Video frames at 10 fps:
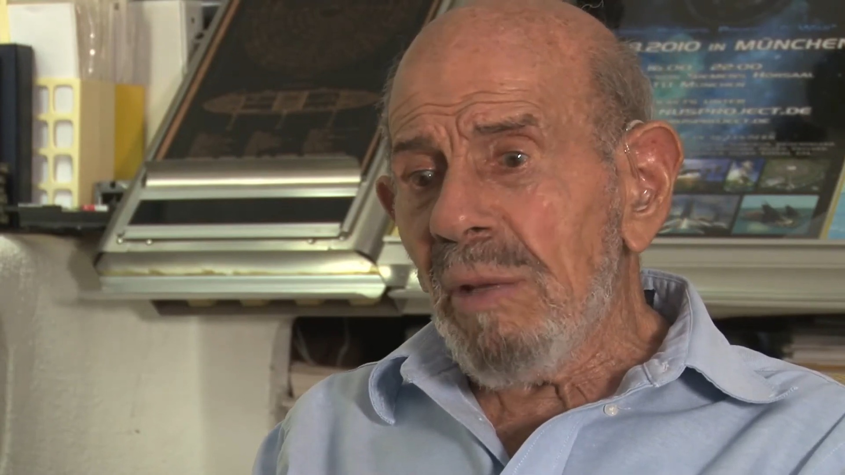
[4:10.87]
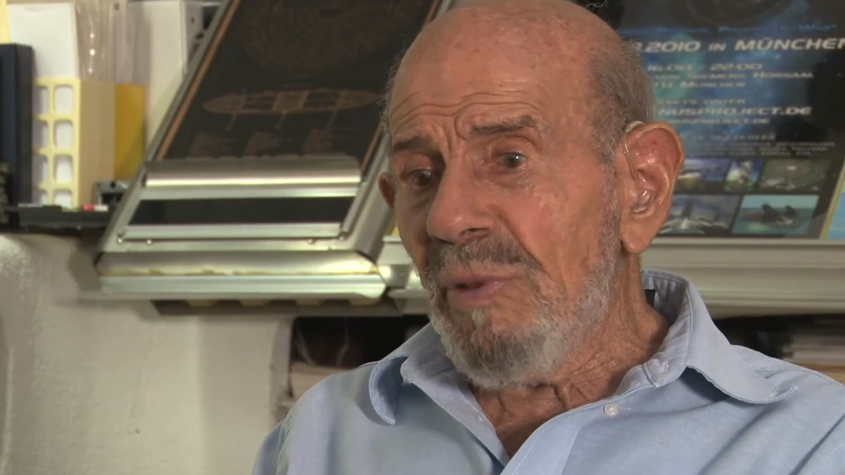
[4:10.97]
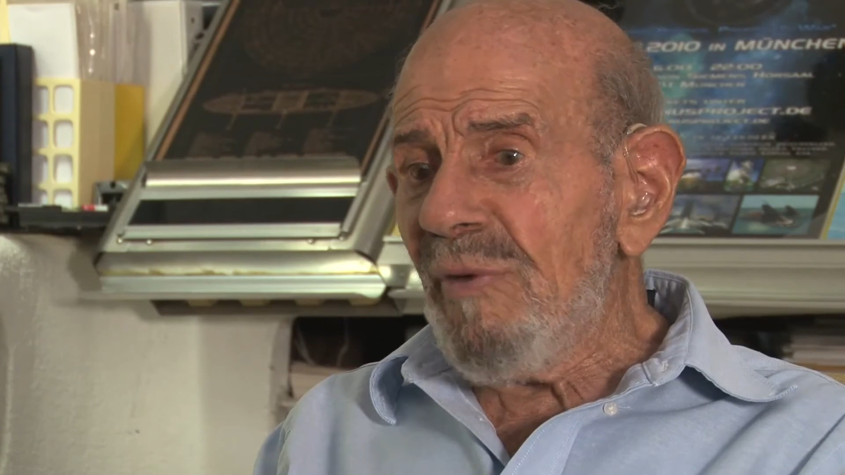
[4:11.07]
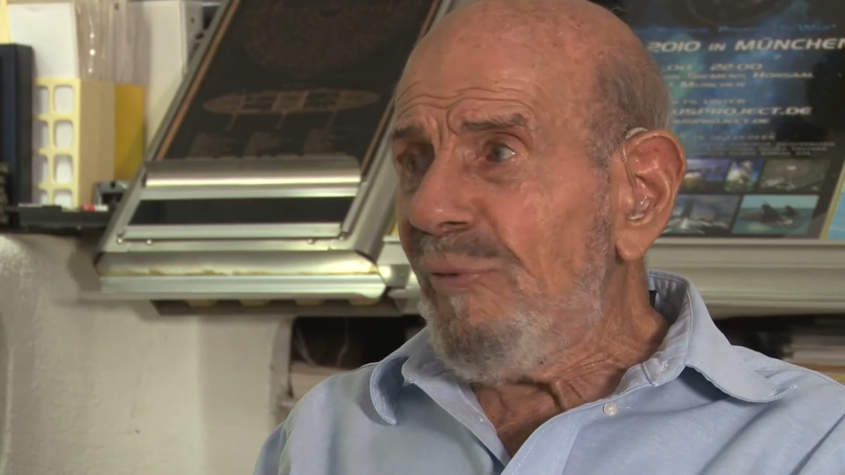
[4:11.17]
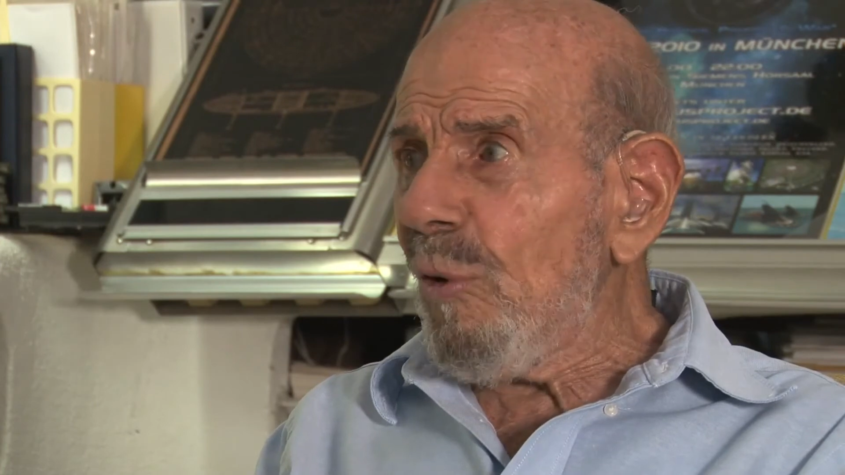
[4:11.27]

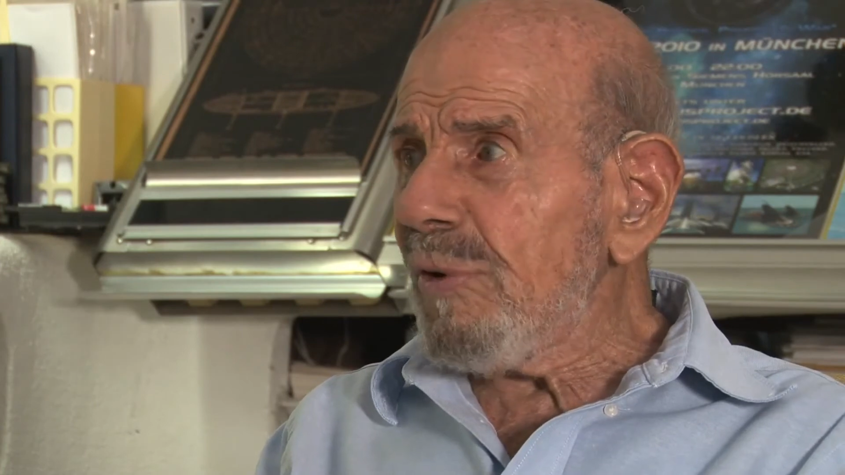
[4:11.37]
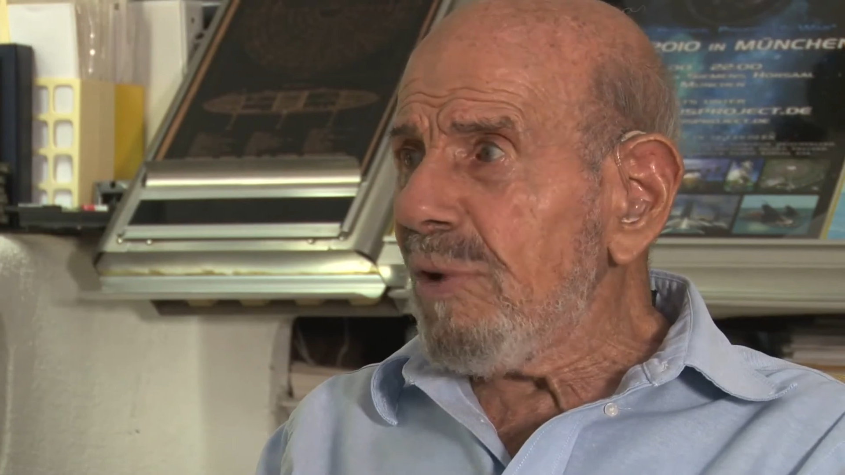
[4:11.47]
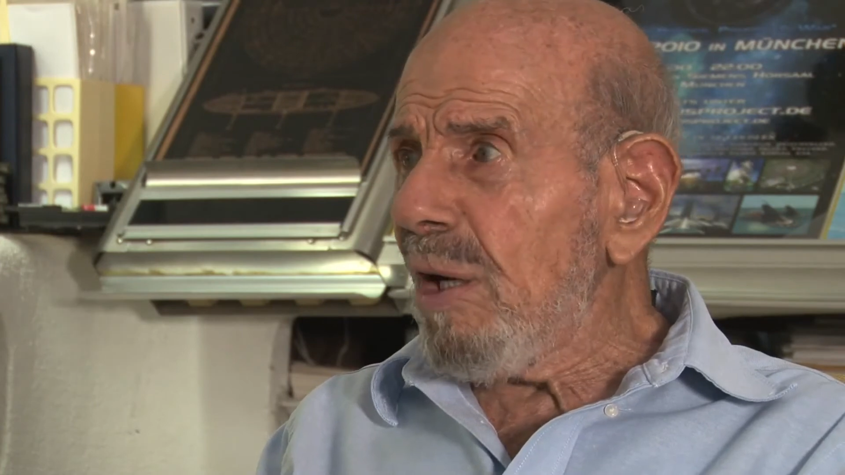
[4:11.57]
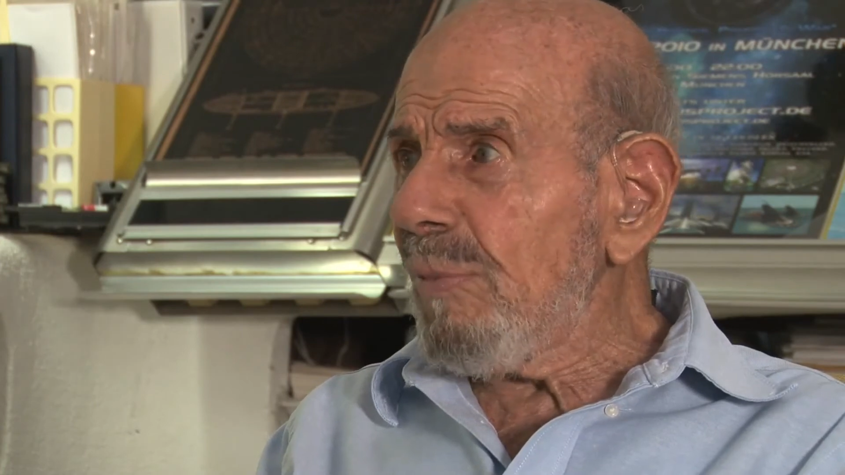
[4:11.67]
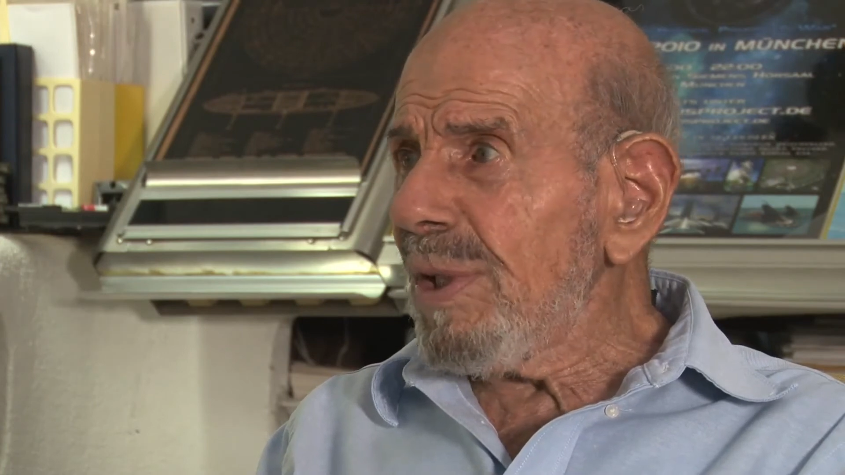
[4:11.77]
be
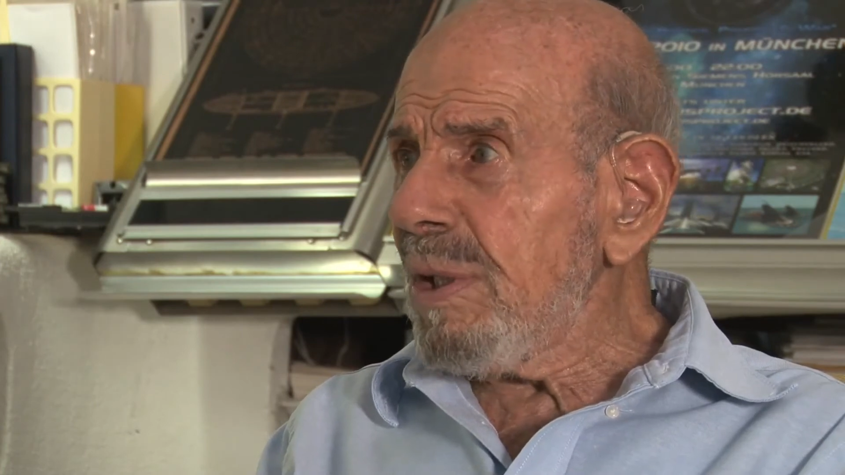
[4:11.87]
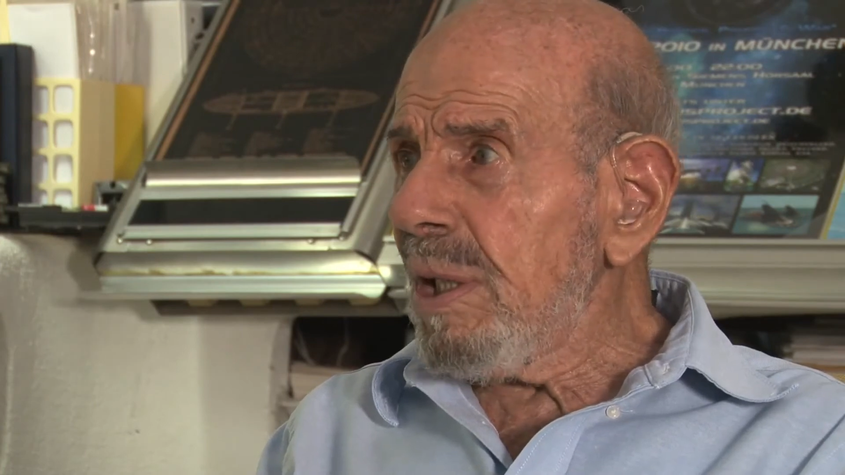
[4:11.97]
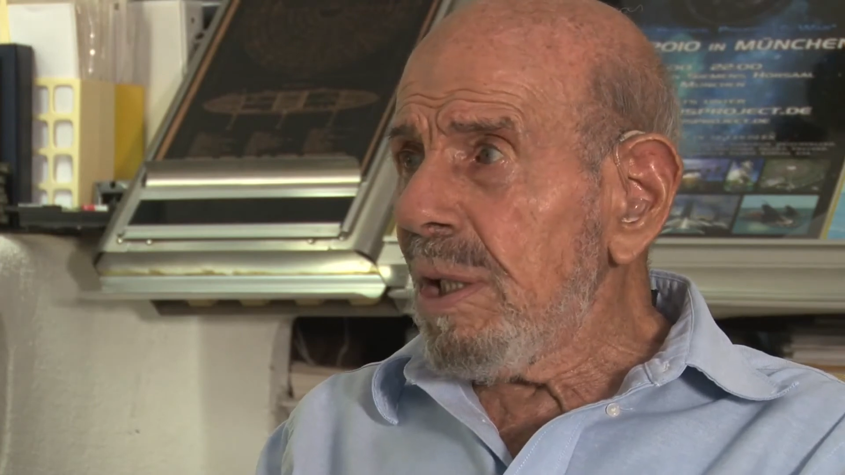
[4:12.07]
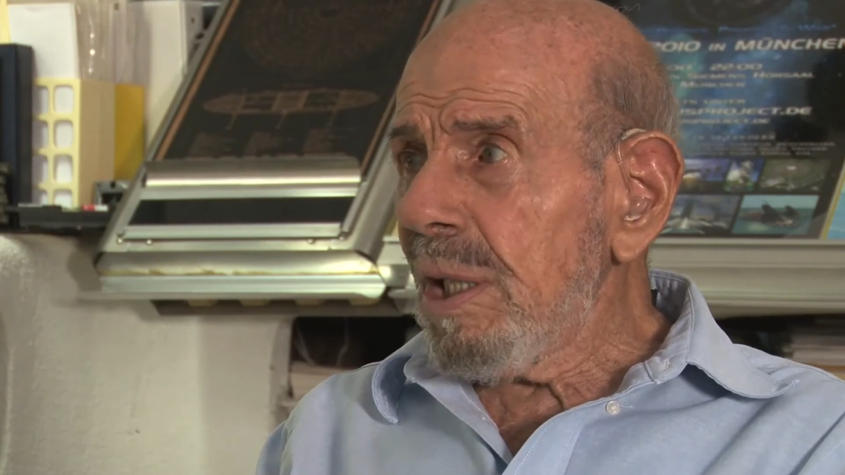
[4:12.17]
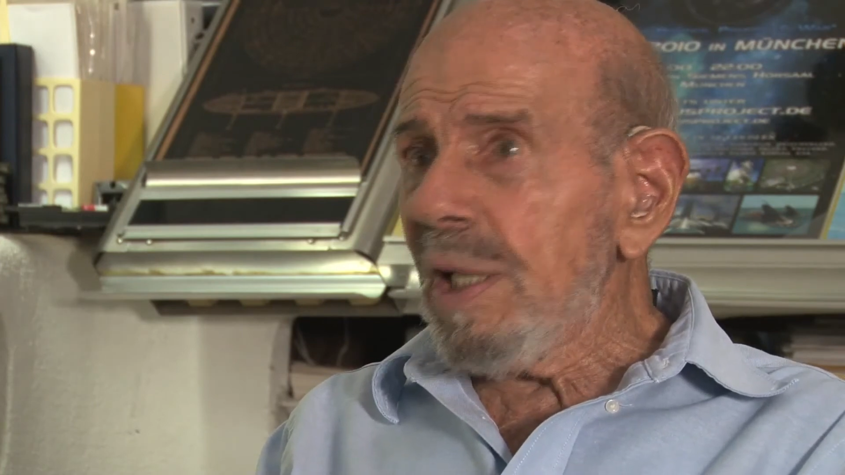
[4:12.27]

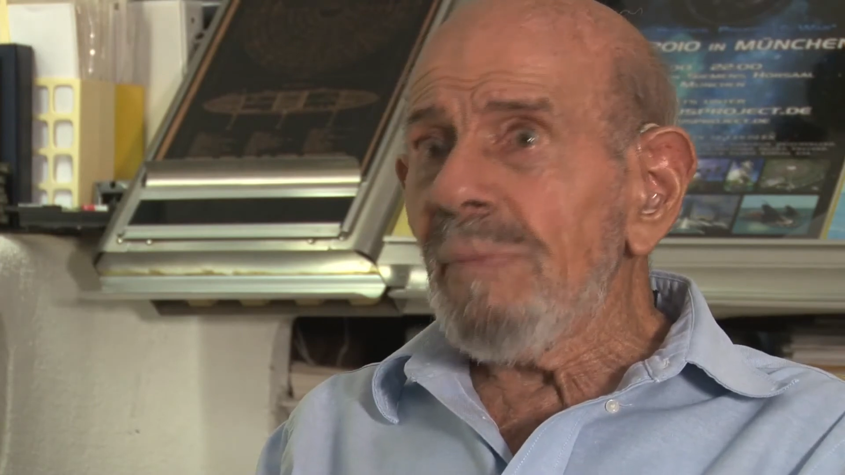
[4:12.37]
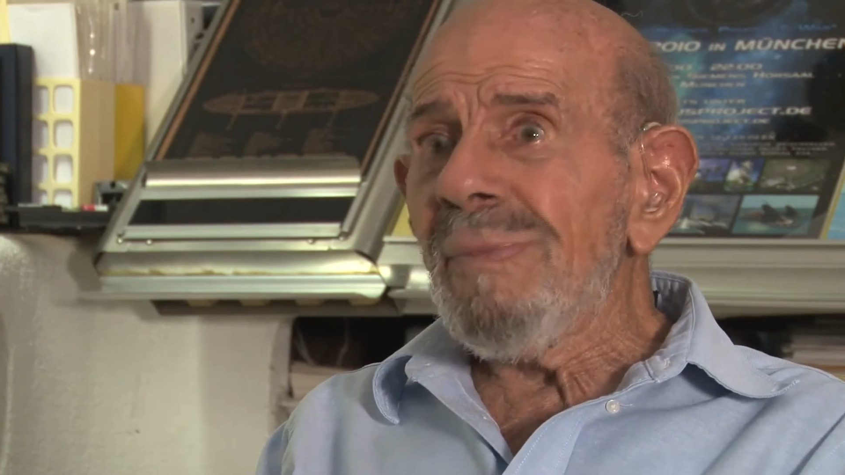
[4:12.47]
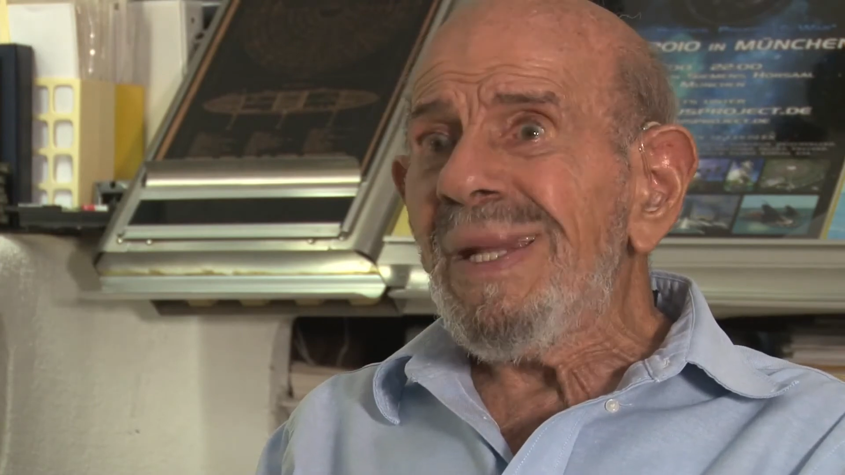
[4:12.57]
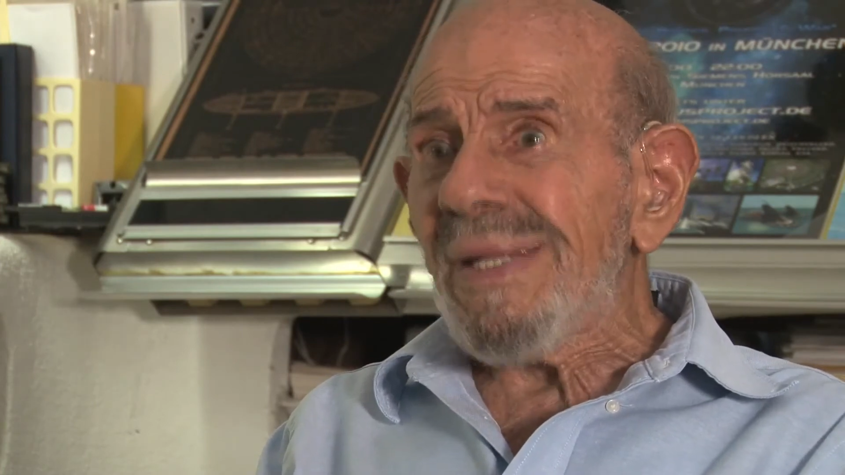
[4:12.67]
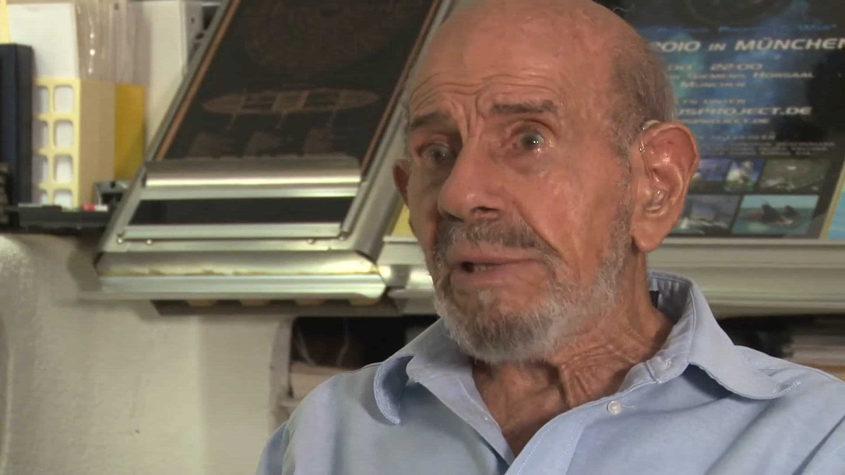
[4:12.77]
forthcoming
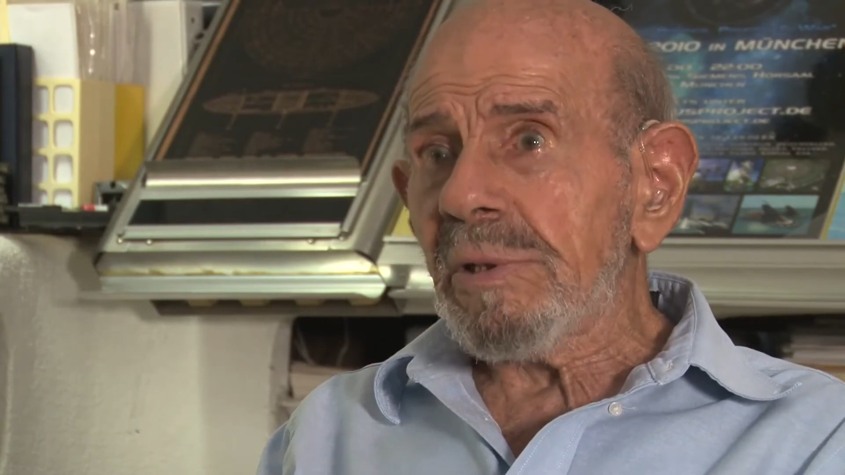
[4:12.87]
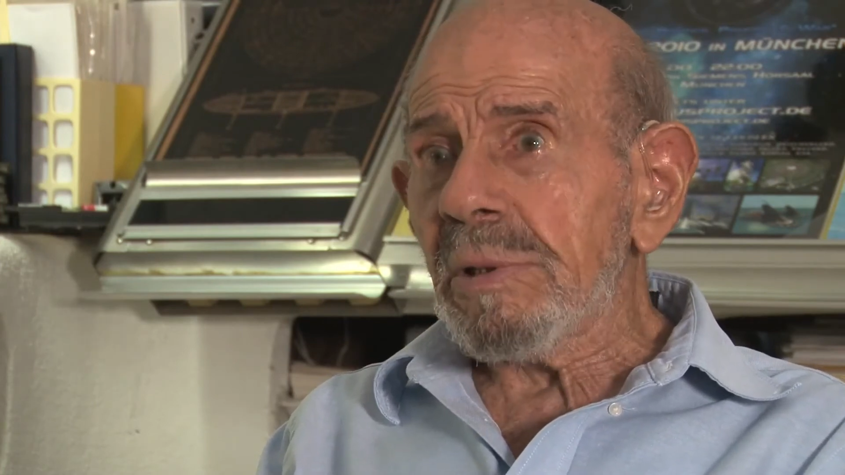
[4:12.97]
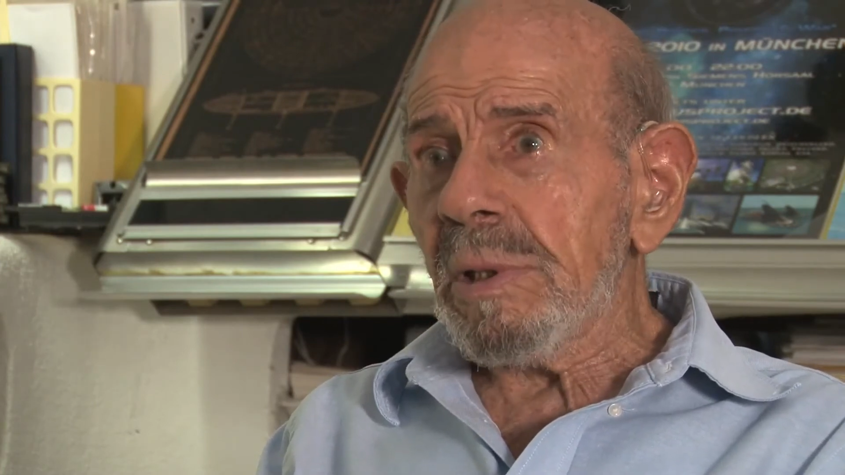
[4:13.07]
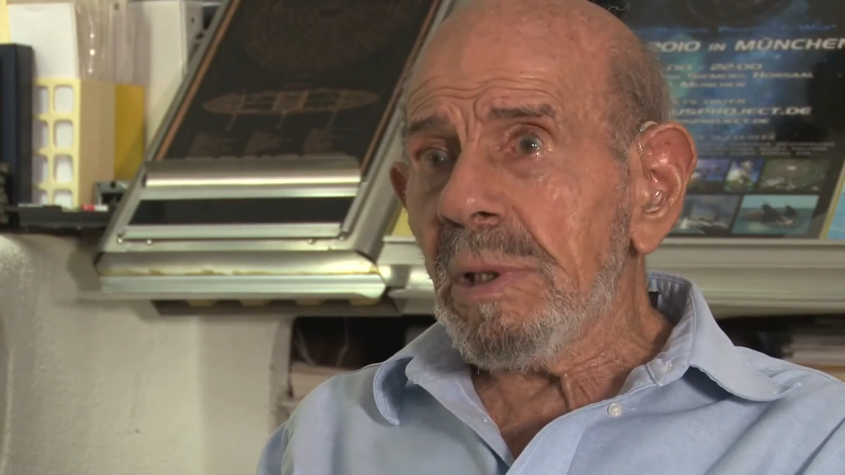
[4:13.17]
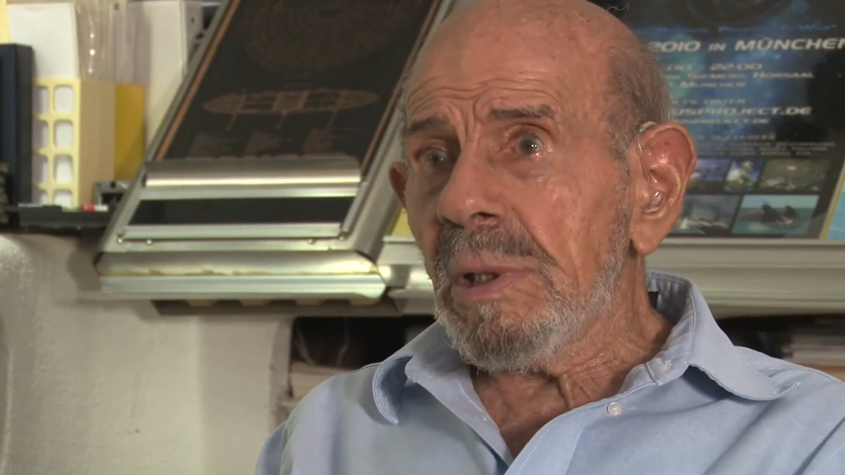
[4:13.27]
in minutes